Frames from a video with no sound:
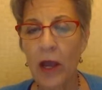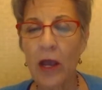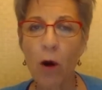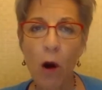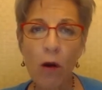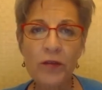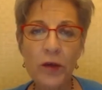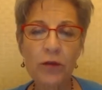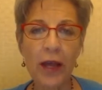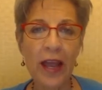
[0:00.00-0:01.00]
and
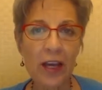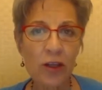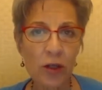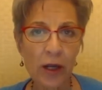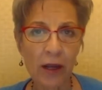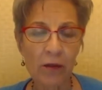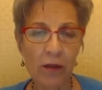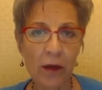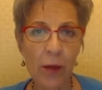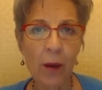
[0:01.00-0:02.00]
also to educate
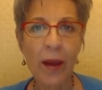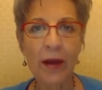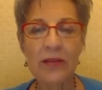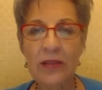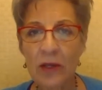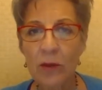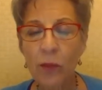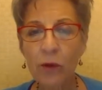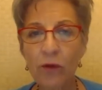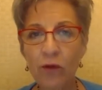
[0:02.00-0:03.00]
them about
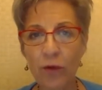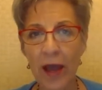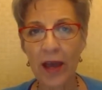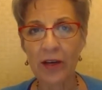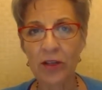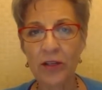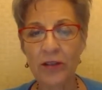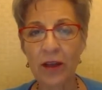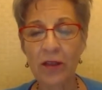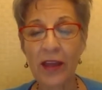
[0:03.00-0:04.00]
simple strategies
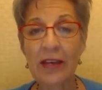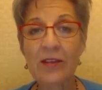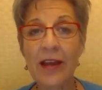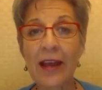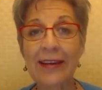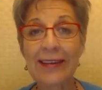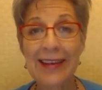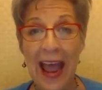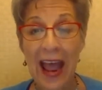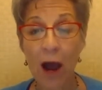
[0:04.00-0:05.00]
that they can take
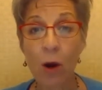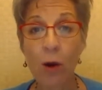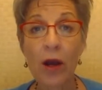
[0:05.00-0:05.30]
now